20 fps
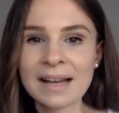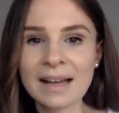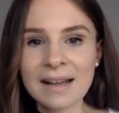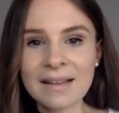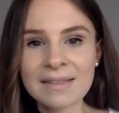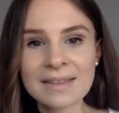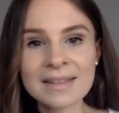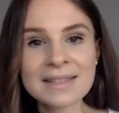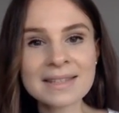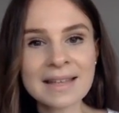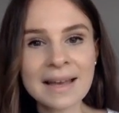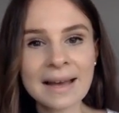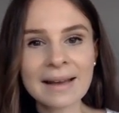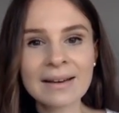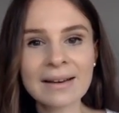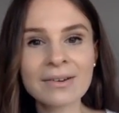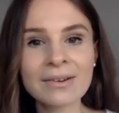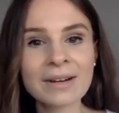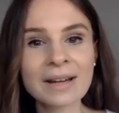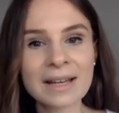This
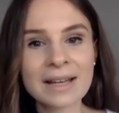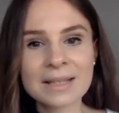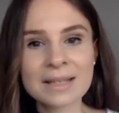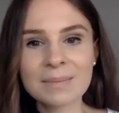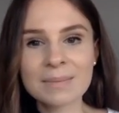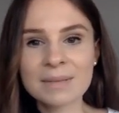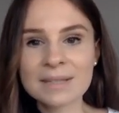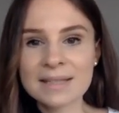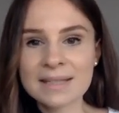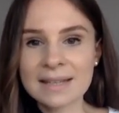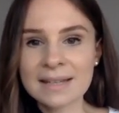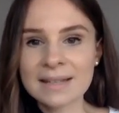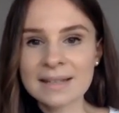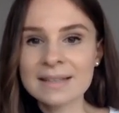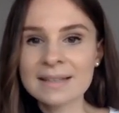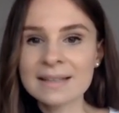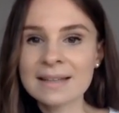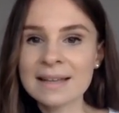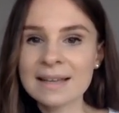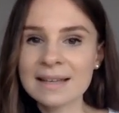dialog has been studied
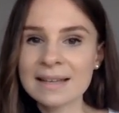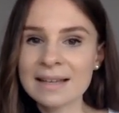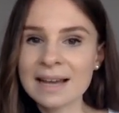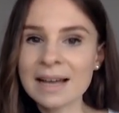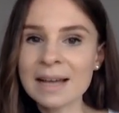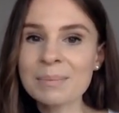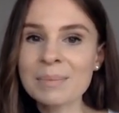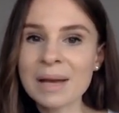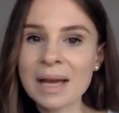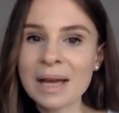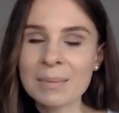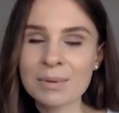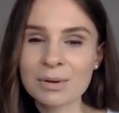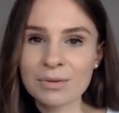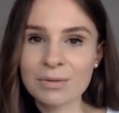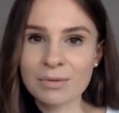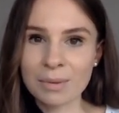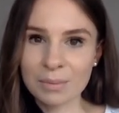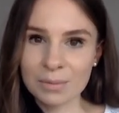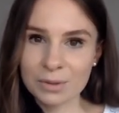in a Kai paper
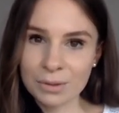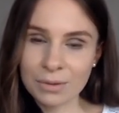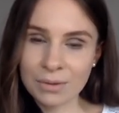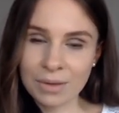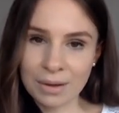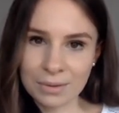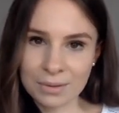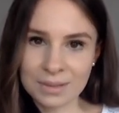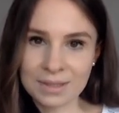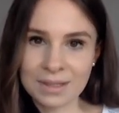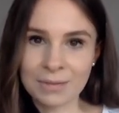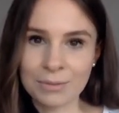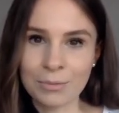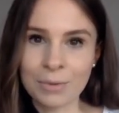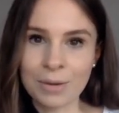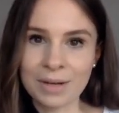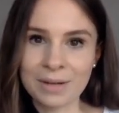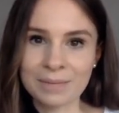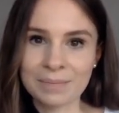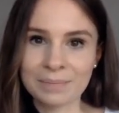from
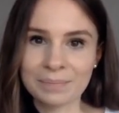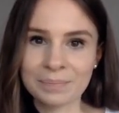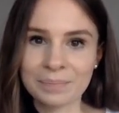2001.